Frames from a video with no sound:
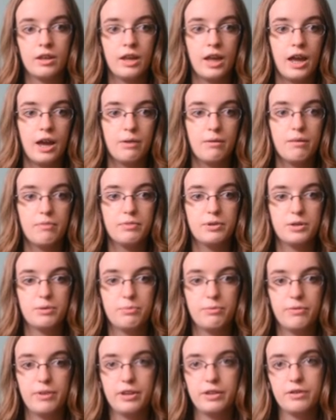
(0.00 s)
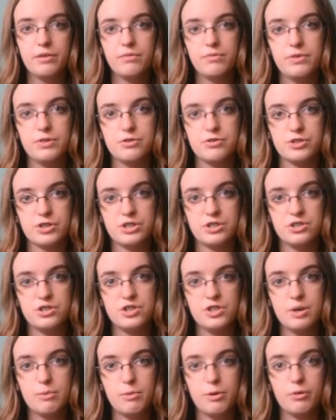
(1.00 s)
However, to prevent confusion,
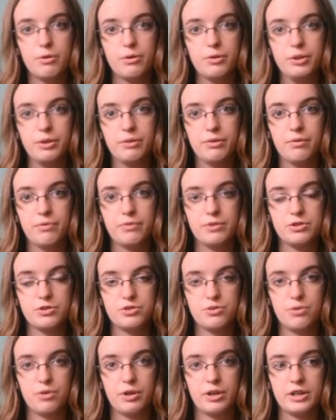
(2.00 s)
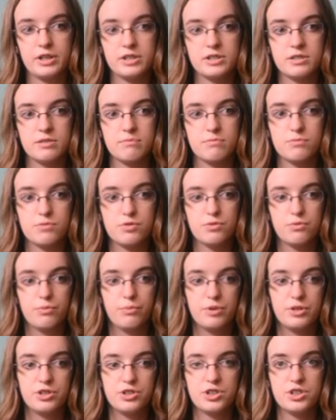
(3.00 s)
GMO only refers to organisms
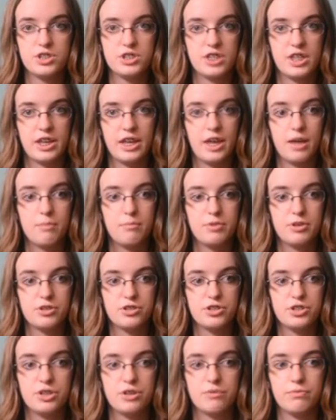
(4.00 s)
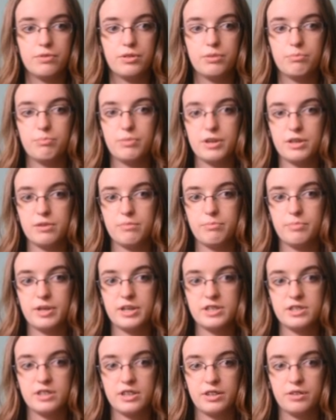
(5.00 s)
with genes that can't be achieved by
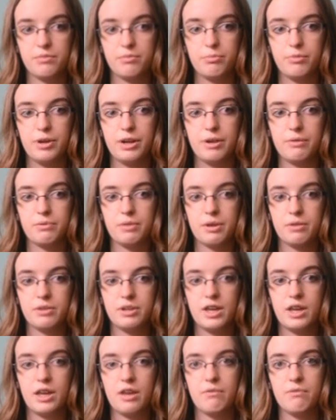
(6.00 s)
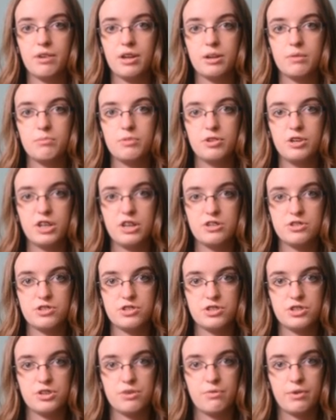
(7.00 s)
selective breeding without taking random mutations
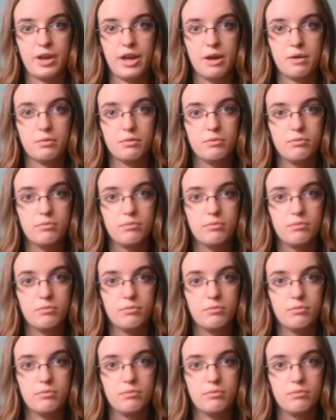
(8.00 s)
into account.